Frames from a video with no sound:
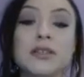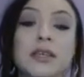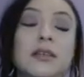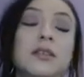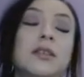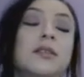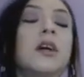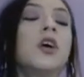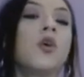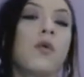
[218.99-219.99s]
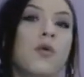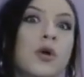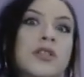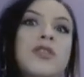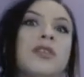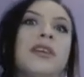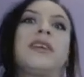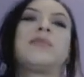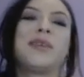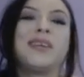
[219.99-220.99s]
And this is, of course, only at
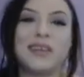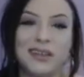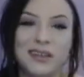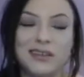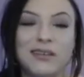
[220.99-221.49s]
the beginning.